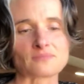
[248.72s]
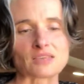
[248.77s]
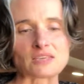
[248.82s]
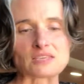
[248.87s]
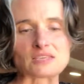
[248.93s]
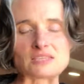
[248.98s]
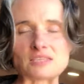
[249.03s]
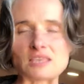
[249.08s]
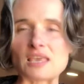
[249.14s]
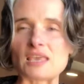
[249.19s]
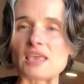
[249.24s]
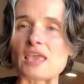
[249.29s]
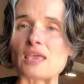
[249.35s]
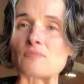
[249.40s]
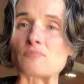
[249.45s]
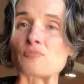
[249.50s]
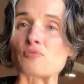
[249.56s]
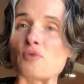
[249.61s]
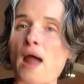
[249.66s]

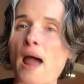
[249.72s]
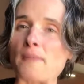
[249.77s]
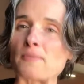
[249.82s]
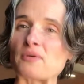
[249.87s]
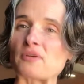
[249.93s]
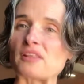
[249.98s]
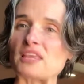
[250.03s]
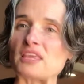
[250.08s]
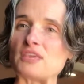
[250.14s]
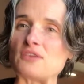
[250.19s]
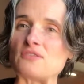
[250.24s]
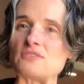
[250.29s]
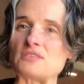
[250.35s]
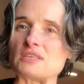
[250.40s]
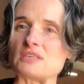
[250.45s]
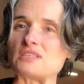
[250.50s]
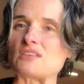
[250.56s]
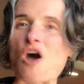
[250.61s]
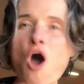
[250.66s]
Singing properly
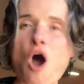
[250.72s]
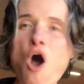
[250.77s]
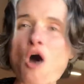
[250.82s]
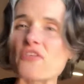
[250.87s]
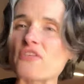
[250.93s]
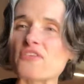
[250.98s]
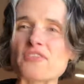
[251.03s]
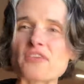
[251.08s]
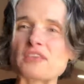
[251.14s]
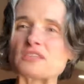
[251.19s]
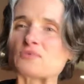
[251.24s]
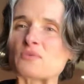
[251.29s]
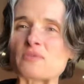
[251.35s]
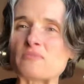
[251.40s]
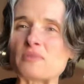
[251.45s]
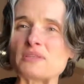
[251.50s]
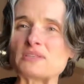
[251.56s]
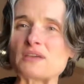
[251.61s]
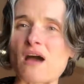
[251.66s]
uses all the things
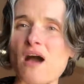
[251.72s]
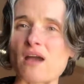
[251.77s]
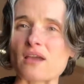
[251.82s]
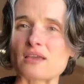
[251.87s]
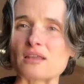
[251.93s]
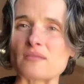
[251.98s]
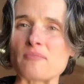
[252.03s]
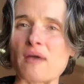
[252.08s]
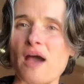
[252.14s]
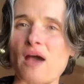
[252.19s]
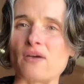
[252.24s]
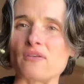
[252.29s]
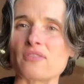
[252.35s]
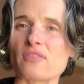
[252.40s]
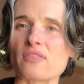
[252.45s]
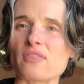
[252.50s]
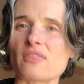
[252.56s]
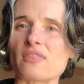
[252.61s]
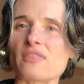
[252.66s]
we've been talking about
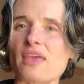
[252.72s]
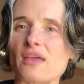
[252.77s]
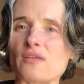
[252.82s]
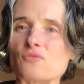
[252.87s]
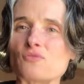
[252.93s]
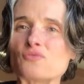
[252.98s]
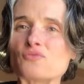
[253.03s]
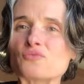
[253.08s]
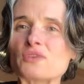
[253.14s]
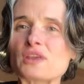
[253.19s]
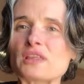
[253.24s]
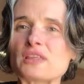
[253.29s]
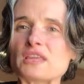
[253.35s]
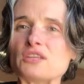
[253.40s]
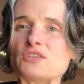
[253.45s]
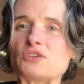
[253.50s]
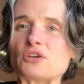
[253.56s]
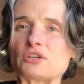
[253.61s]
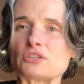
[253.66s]
that
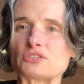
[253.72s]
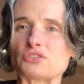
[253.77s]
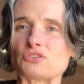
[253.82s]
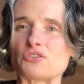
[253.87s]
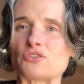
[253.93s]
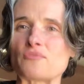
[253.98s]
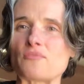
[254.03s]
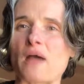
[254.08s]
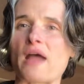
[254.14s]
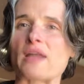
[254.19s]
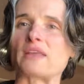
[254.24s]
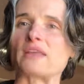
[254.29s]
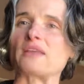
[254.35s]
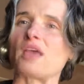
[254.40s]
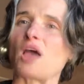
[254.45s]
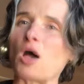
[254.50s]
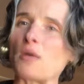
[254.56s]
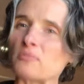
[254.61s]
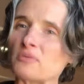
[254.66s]
really nurture your body
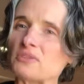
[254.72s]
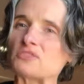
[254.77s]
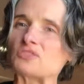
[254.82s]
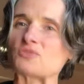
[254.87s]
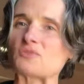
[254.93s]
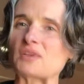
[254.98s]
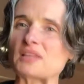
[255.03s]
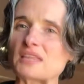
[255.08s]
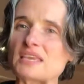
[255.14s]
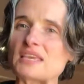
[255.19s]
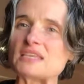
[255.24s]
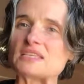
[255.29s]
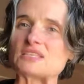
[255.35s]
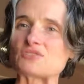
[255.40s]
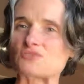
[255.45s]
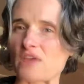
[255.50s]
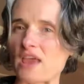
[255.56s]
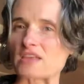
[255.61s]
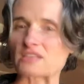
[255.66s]
and help you to
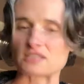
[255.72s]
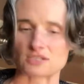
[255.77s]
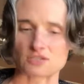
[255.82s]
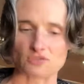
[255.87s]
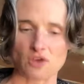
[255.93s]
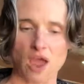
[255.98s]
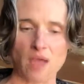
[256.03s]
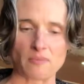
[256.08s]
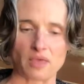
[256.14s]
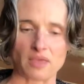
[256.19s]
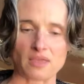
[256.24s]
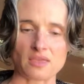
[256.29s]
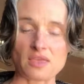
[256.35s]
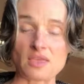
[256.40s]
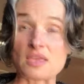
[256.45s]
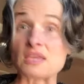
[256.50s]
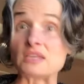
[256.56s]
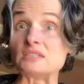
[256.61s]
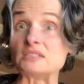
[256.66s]
release stress and trauma.
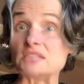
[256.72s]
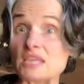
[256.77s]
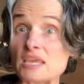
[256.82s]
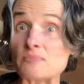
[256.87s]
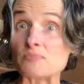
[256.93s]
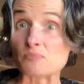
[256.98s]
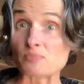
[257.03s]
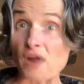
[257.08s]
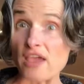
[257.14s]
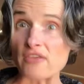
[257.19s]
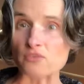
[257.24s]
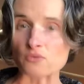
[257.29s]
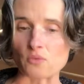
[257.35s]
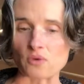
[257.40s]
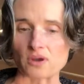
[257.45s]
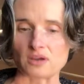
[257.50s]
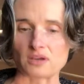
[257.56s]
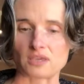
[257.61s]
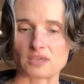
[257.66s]
Deep breath
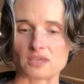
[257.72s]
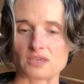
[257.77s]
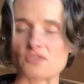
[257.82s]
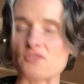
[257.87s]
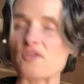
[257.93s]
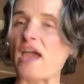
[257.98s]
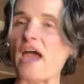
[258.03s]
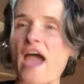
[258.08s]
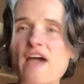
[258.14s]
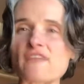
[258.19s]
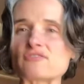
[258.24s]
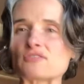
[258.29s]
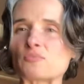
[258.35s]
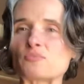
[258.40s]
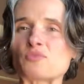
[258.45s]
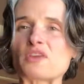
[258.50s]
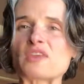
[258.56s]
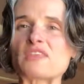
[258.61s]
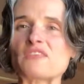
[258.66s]
work. You have to
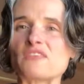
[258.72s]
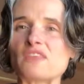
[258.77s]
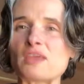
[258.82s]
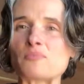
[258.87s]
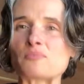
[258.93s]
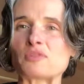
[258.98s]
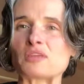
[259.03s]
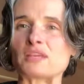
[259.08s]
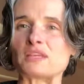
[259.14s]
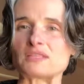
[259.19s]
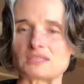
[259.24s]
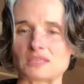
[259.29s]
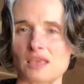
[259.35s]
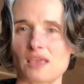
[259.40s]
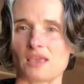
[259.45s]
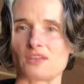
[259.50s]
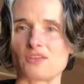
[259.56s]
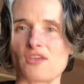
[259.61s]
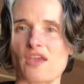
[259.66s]
breathe deeply to
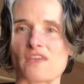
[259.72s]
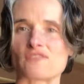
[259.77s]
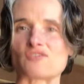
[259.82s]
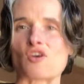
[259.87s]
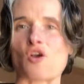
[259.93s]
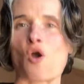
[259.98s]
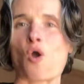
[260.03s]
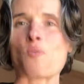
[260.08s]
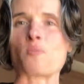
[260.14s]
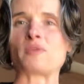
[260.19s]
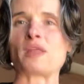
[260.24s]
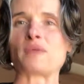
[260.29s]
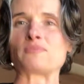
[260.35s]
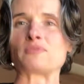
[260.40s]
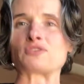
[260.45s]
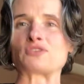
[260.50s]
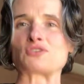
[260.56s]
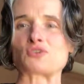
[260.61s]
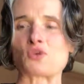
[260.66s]
sing, and you have to open
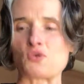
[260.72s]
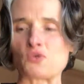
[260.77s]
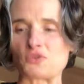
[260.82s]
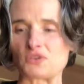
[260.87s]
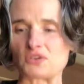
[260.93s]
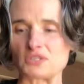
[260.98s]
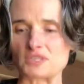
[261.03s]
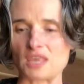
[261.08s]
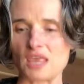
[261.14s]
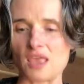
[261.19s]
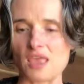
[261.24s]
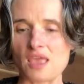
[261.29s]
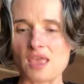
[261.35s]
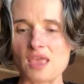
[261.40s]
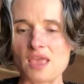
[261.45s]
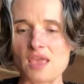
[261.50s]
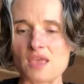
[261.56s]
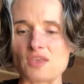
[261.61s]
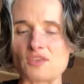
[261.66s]
up your shoulders.
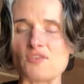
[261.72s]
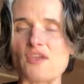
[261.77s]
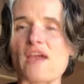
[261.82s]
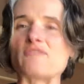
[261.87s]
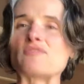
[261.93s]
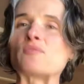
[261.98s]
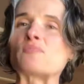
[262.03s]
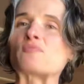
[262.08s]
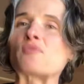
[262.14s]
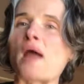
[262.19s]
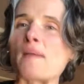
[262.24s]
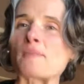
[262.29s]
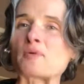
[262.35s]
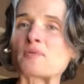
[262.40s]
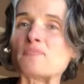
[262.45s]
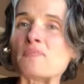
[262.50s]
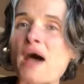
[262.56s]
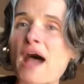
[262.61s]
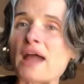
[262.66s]
You have the
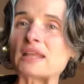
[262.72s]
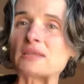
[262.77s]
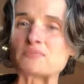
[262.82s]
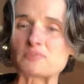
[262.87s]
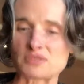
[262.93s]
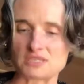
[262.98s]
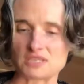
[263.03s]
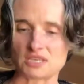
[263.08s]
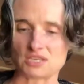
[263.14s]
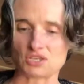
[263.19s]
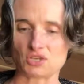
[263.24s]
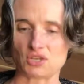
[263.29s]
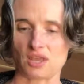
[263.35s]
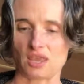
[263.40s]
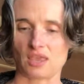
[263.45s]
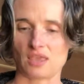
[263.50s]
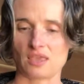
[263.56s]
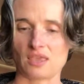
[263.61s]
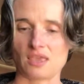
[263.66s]
proper body
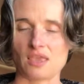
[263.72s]
positioning.